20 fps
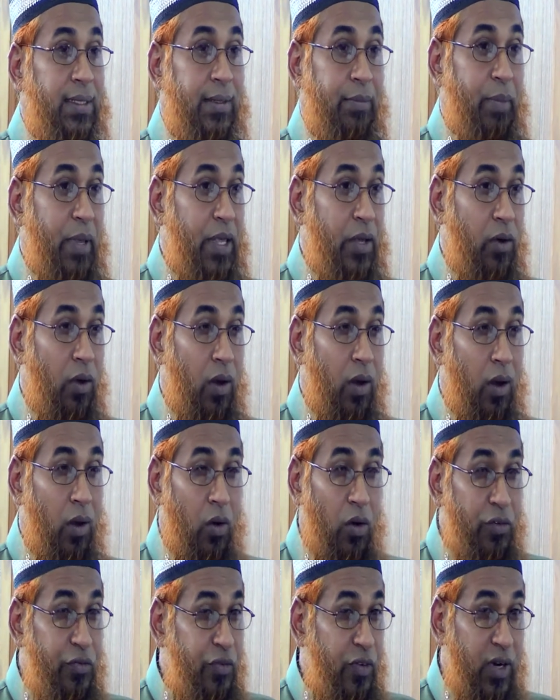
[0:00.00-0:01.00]
to be your
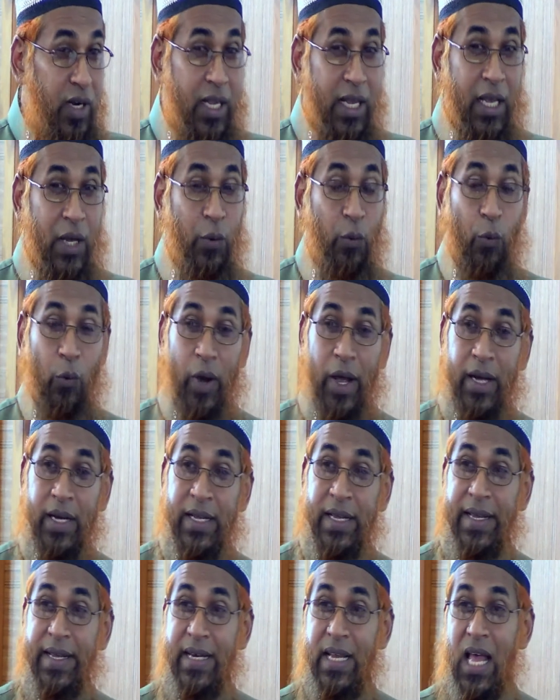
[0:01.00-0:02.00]
lawfully
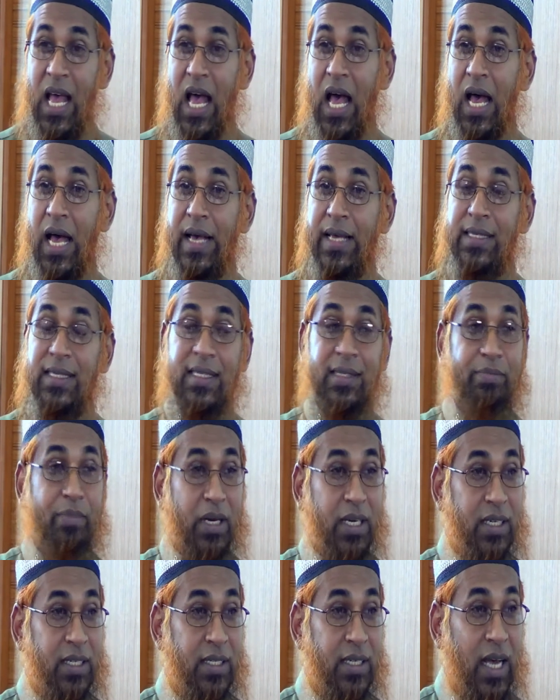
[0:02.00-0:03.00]
wedded
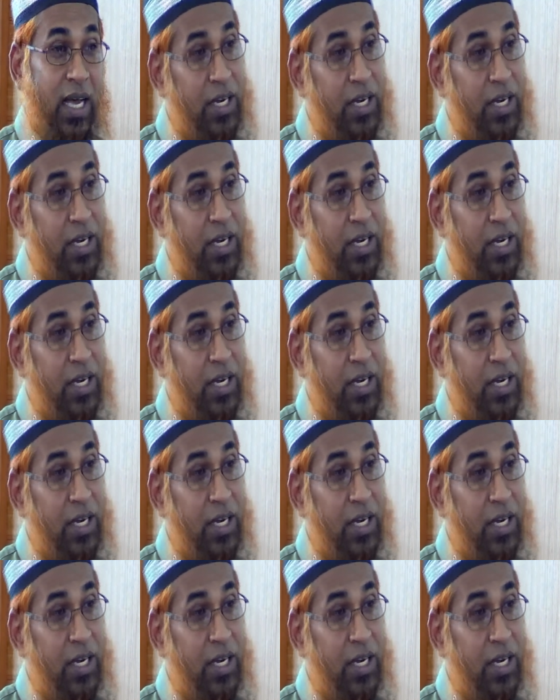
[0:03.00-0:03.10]
husband,